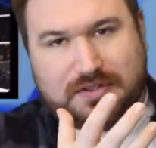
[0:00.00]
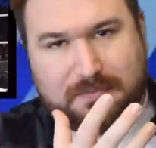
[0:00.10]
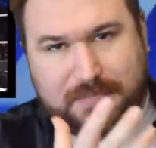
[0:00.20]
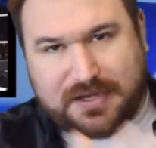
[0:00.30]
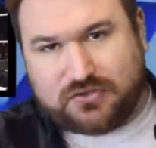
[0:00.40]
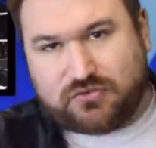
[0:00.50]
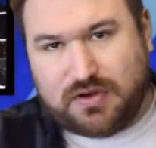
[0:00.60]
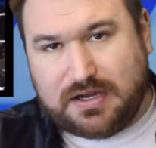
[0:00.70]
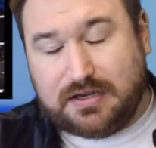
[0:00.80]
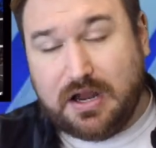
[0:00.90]
the big
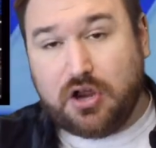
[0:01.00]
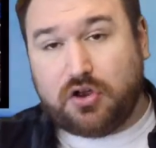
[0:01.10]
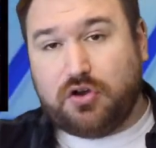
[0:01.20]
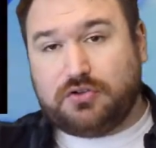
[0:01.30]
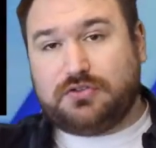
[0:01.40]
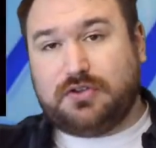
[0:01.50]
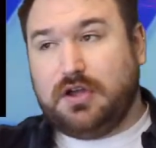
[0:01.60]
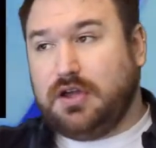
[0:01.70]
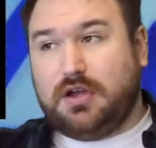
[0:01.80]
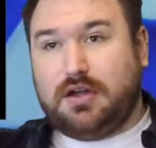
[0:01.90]
screen,
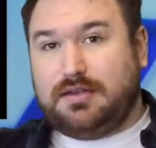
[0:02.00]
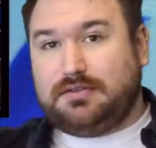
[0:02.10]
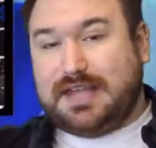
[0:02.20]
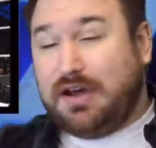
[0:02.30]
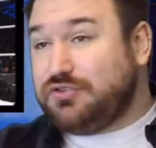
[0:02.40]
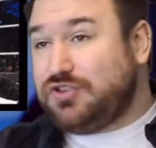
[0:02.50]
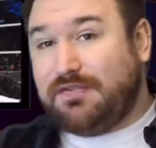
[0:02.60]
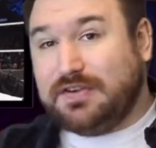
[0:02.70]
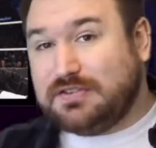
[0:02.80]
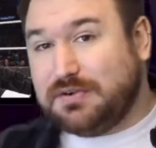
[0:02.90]
tells
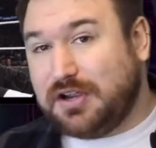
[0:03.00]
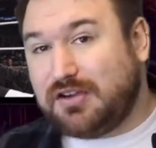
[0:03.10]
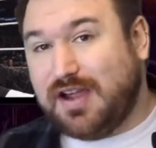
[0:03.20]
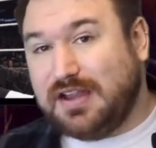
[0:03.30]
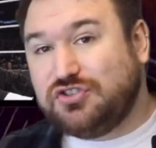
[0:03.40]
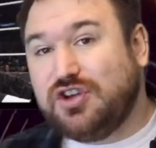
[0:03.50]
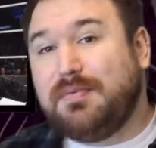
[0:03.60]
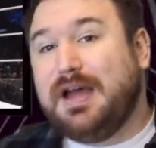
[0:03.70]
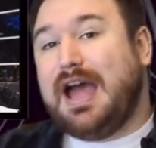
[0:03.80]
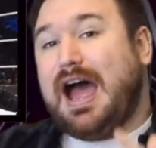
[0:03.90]
Jeff he's doing a great
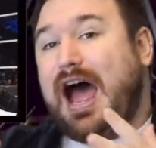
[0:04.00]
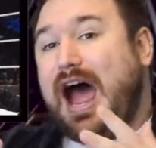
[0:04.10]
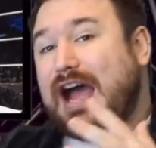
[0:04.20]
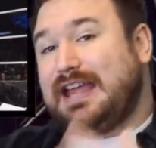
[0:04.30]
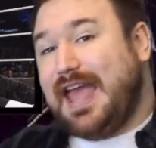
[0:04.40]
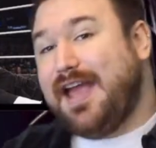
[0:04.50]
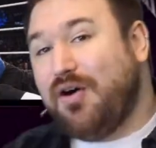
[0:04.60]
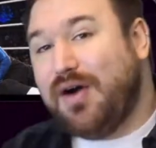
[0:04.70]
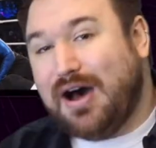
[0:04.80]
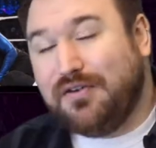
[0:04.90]
job,
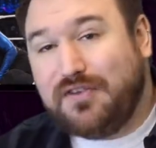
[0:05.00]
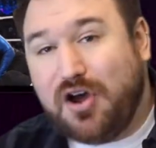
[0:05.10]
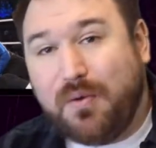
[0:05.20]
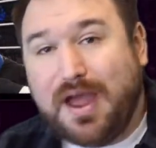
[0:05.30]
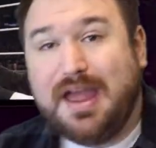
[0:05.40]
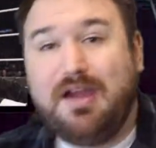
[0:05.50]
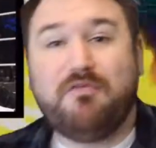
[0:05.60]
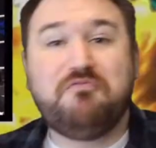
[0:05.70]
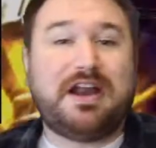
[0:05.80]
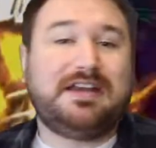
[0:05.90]
RKO out of nowhere,
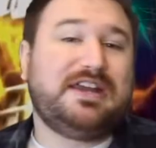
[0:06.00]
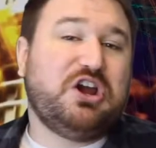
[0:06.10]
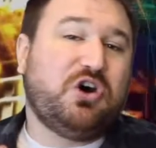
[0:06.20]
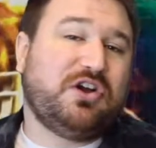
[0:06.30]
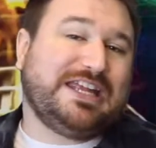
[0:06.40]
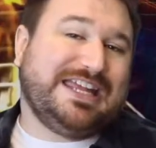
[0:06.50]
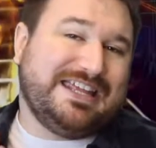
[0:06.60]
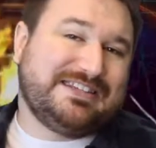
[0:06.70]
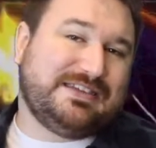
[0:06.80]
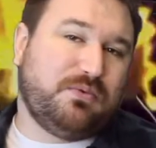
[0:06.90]
Randy Orton
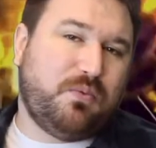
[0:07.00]
gets the